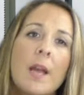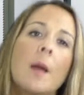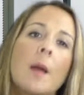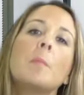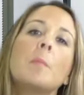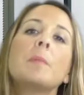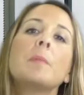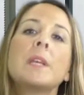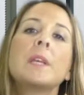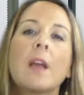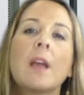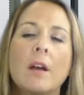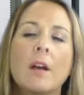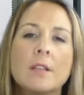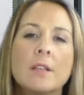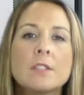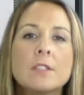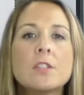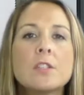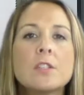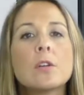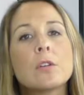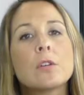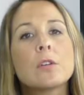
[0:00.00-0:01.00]
Because
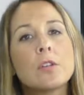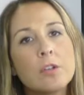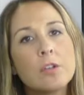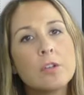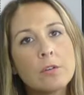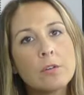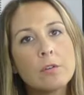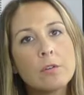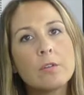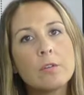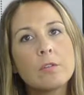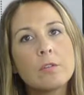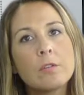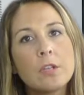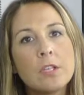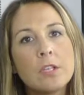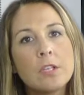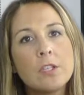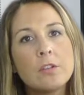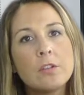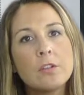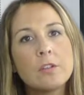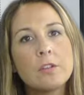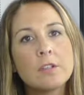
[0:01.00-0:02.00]

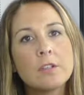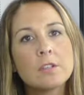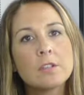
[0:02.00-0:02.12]
the